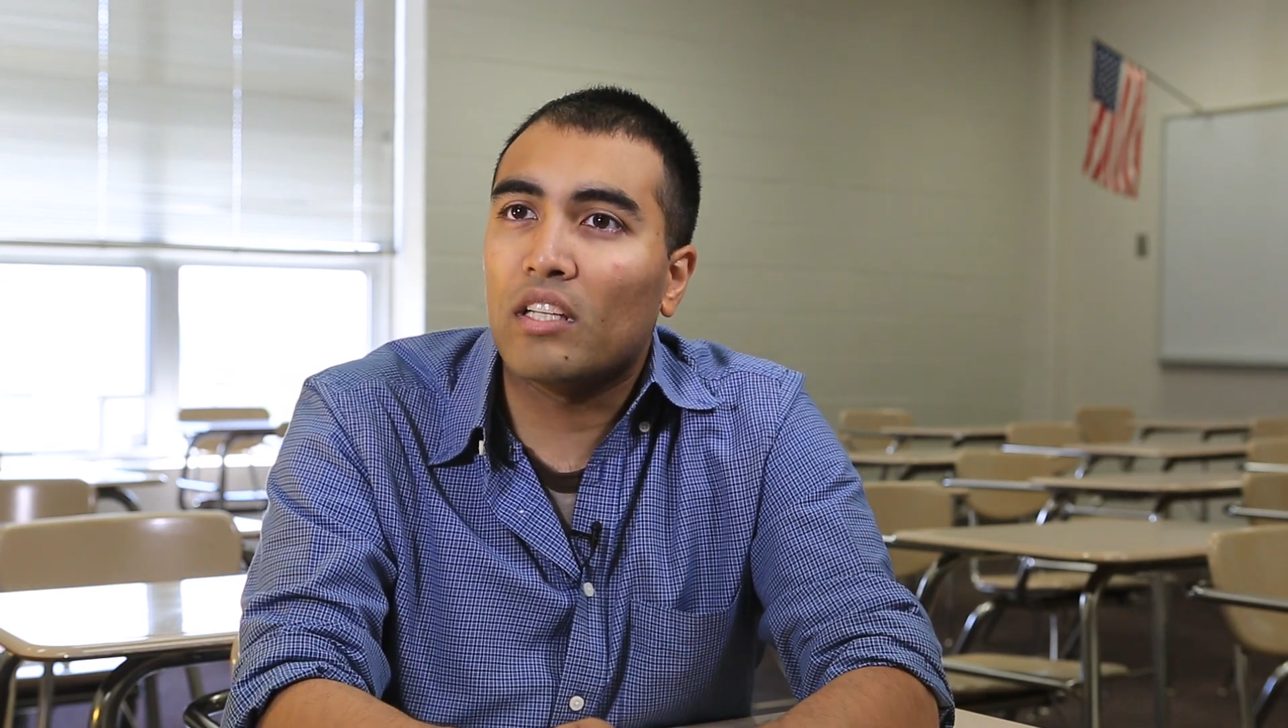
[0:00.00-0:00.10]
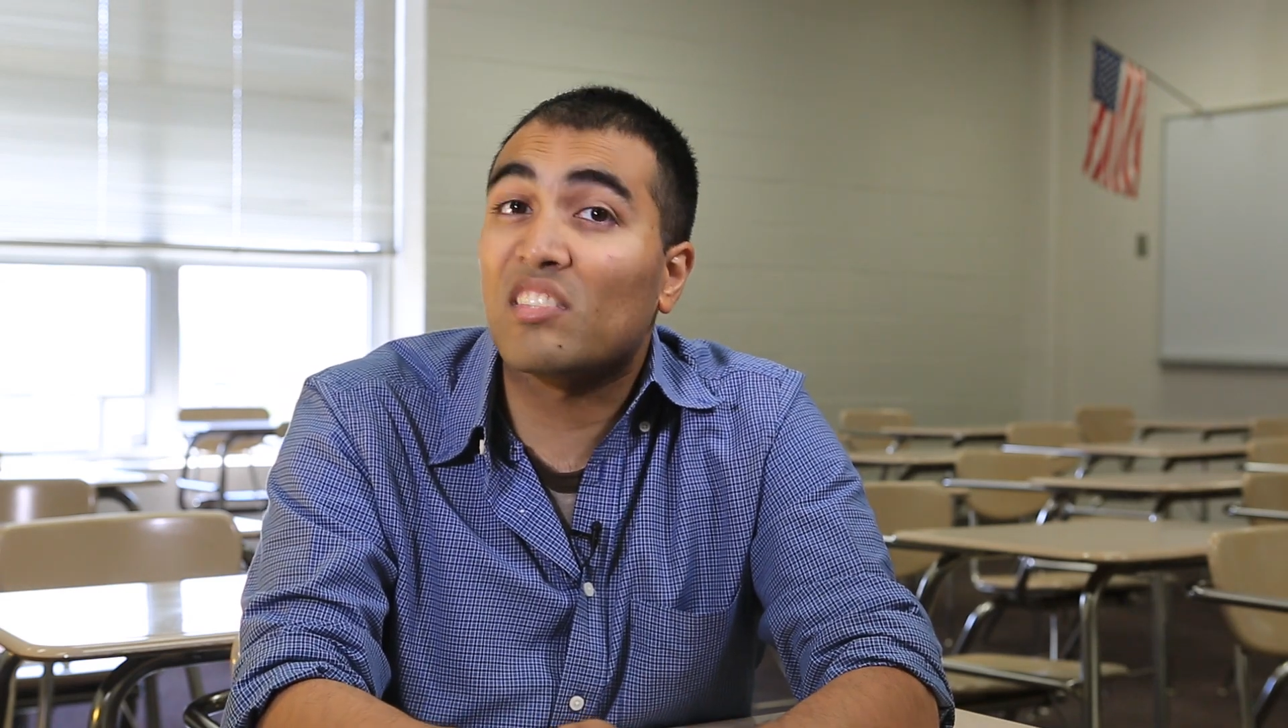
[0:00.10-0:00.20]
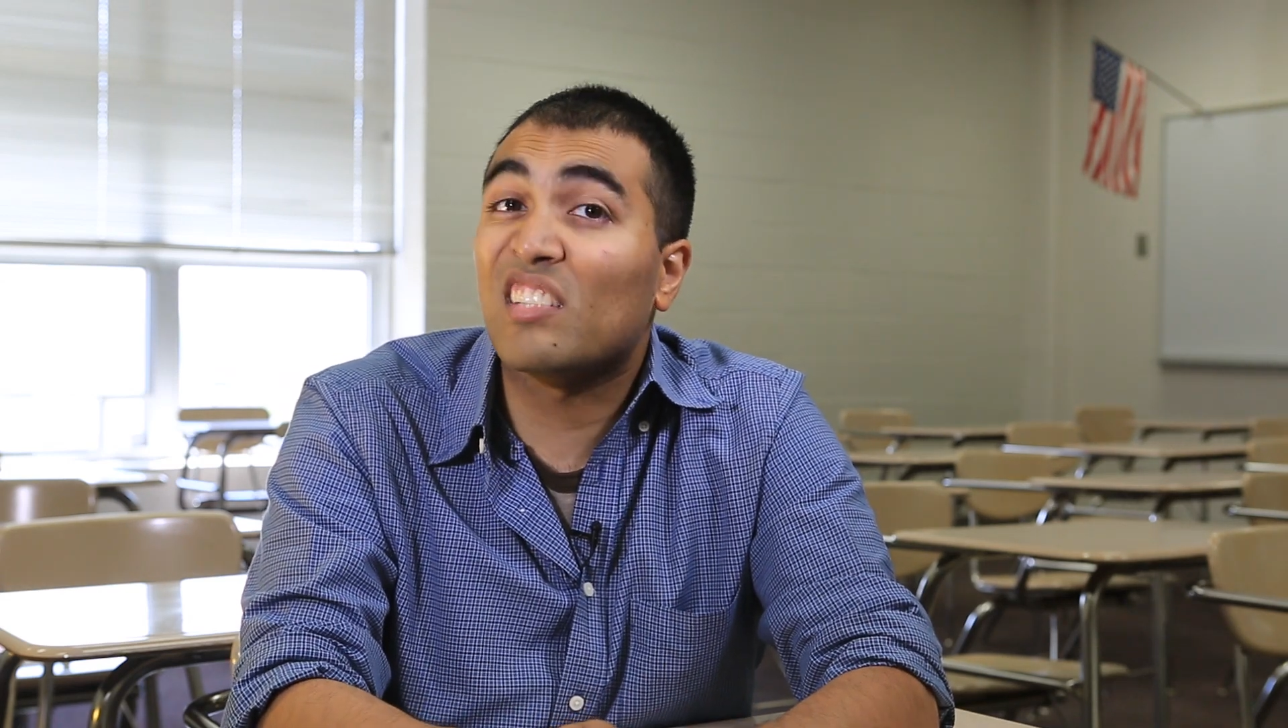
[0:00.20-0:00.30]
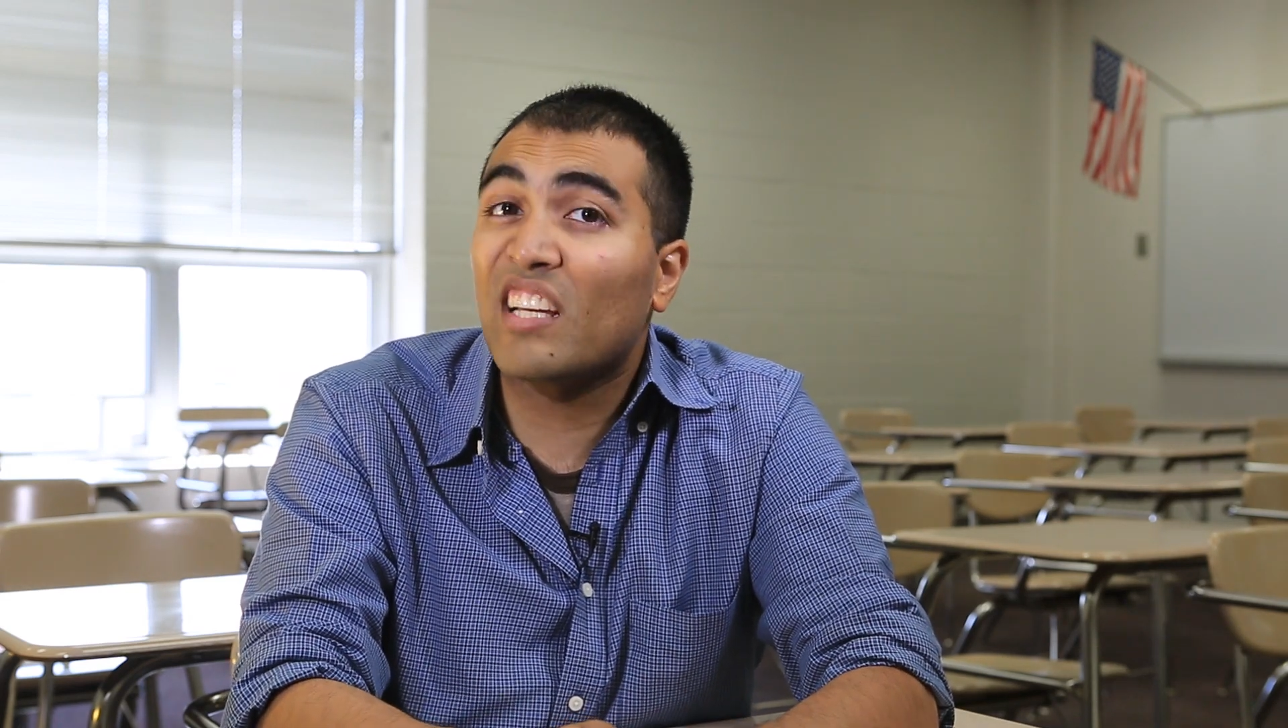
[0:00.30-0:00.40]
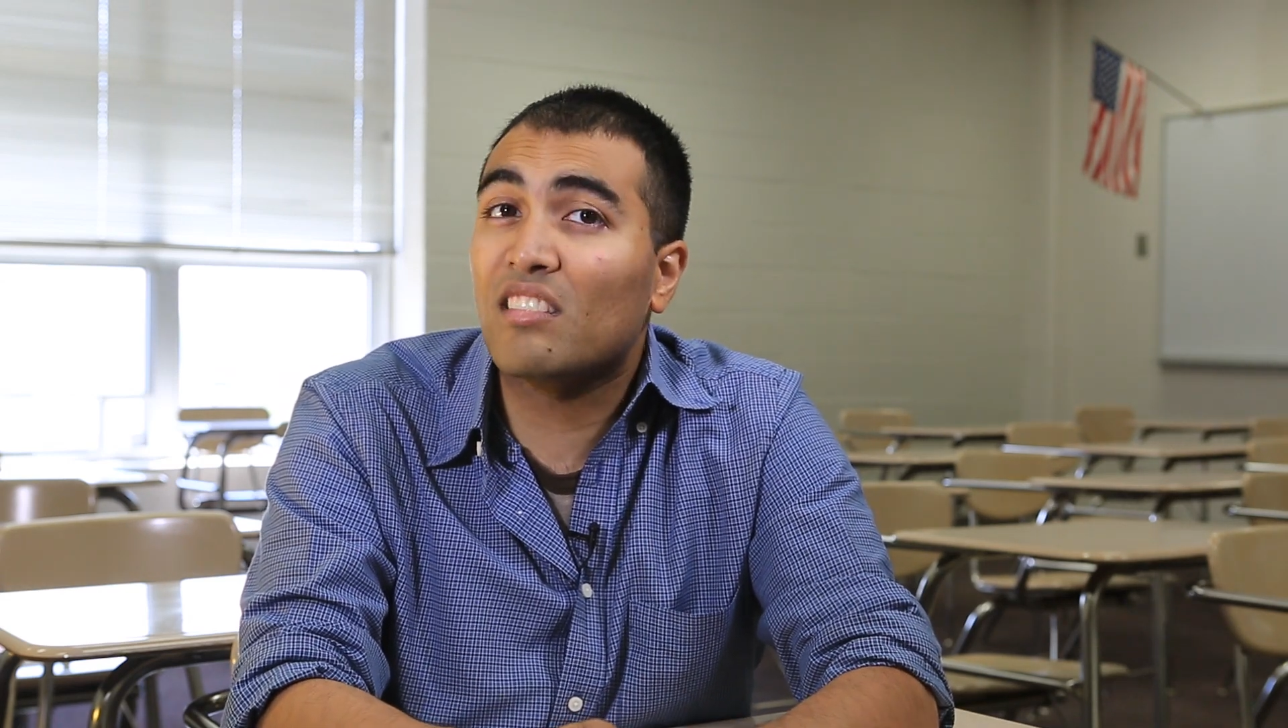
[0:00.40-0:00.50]

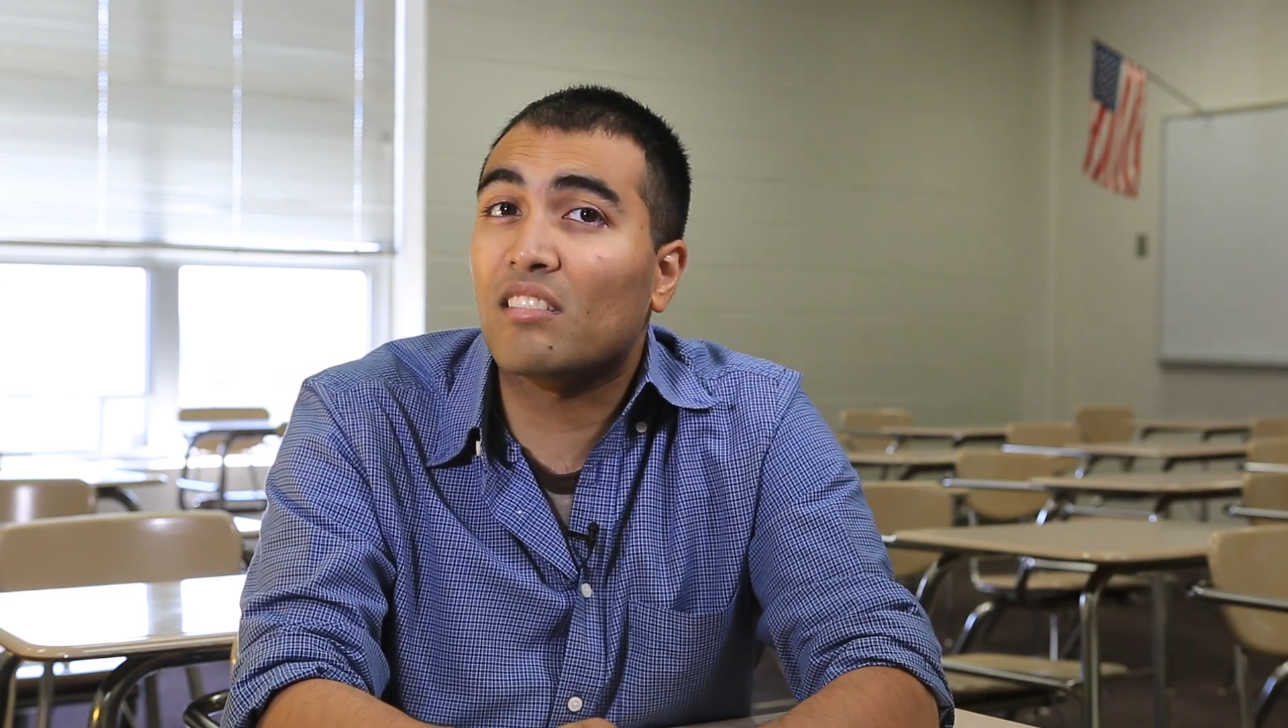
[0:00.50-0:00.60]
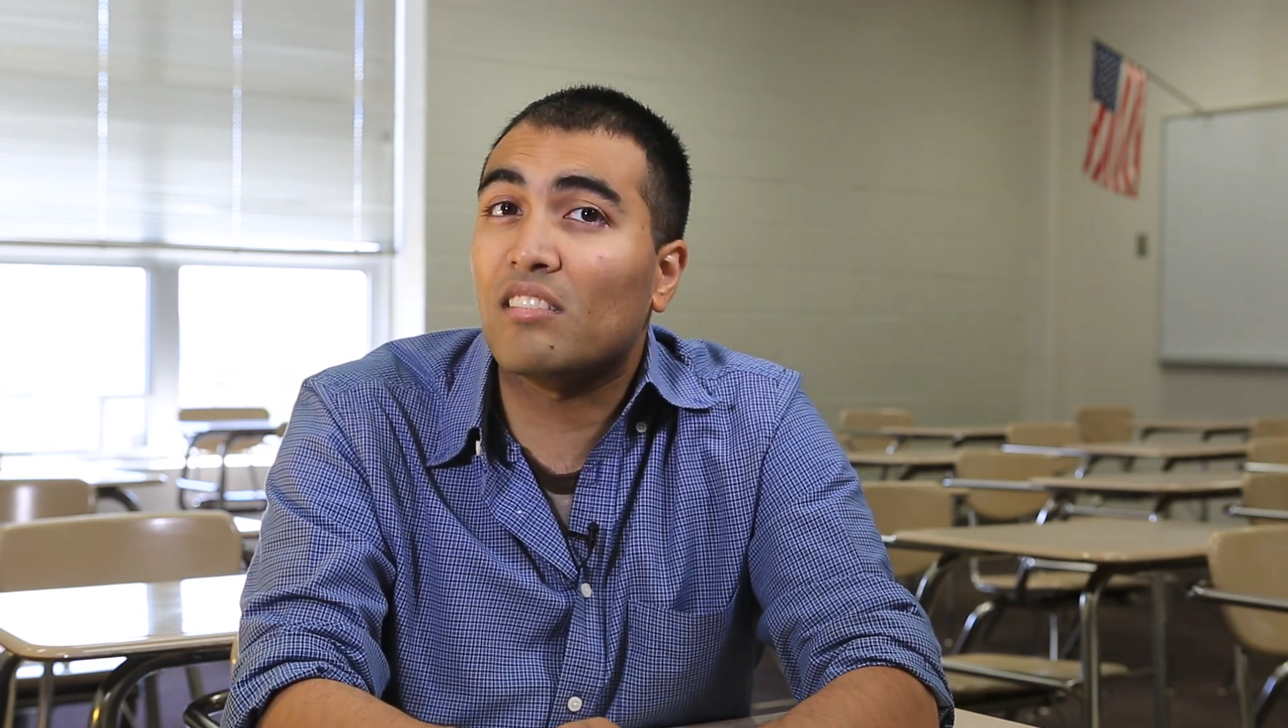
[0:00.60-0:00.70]
it's nice to